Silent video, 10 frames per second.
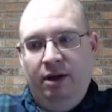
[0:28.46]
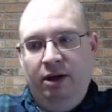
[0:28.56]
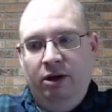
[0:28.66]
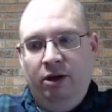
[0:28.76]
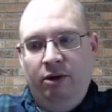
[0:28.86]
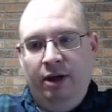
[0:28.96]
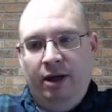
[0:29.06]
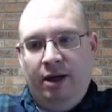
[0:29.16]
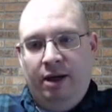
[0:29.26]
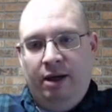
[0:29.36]
You know,
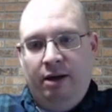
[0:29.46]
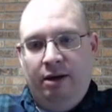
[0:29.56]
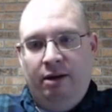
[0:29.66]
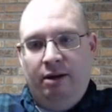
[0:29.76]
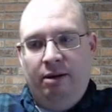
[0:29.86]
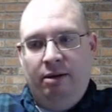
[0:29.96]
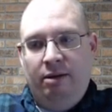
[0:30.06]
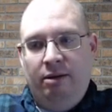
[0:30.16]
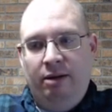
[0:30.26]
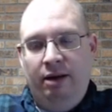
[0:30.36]

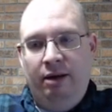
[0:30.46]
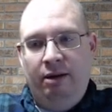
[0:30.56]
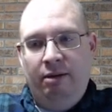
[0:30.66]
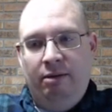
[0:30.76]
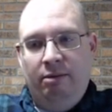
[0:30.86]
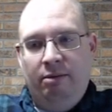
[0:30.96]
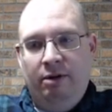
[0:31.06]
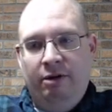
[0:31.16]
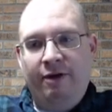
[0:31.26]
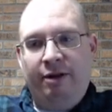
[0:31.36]
the
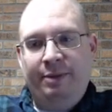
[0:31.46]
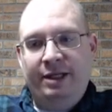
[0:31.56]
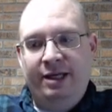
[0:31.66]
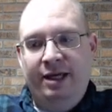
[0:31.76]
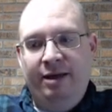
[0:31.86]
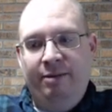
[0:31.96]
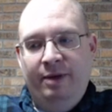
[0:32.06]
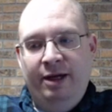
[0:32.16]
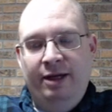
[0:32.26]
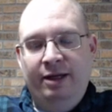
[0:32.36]
development team
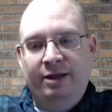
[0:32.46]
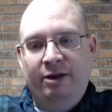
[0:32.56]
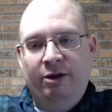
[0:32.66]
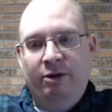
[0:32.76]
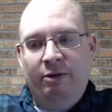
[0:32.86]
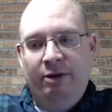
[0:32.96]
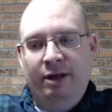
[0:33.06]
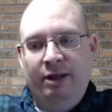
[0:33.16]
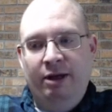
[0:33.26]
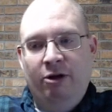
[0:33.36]
at Nintendo
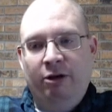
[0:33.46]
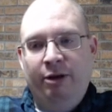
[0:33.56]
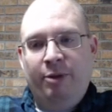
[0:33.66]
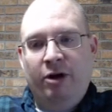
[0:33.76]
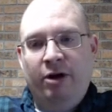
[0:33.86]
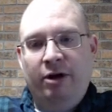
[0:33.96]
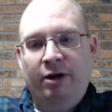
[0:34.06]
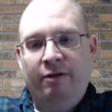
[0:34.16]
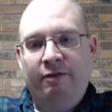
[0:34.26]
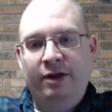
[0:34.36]
in the early part
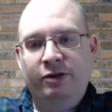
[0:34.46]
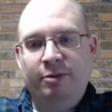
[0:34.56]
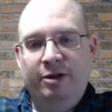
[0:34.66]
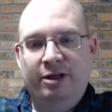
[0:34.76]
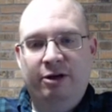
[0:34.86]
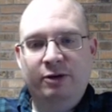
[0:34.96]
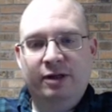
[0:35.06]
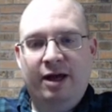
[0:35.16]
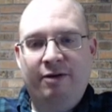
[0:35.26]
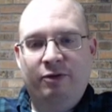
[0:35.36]
of the Super Nintendo's
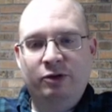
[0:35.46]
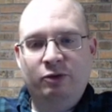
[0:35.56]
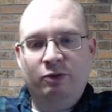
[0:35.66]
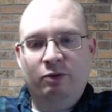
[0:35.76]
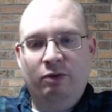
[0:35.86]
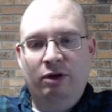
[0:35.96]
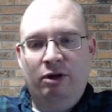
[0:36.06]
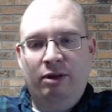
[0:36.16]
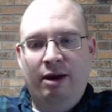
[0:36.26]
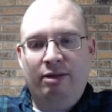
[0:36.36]
life was, you
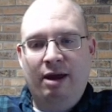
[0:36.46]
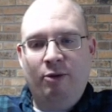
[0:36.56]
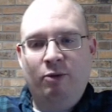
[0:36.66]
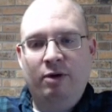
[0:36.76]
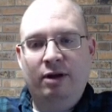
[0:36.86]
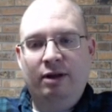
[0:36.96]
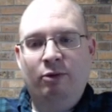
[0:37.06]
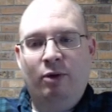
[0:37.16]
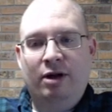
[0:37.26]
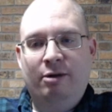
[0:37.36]
know, they really
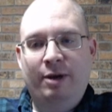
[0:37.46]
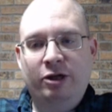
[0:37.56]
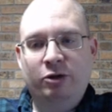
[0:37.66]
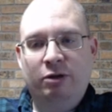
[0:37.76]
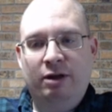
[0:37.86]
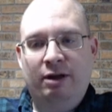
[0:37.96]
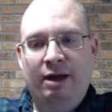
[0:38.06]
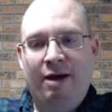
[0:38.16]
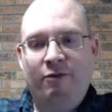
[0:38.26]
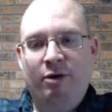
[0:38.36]
wanted to make sure that
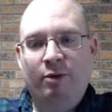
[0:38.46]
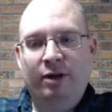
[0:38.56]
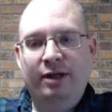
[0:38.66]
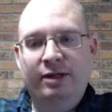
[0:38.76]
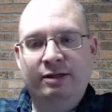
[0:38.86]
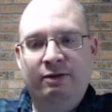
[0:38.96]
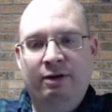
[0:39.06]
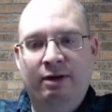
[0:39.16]
every release